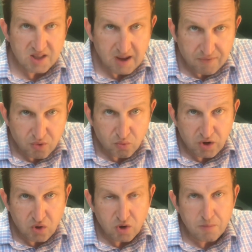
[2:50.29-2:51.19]
And therefore, we
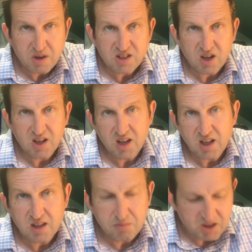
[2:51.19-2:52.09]
don't go basta
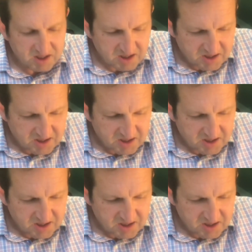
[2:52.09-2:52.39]
hanata because it's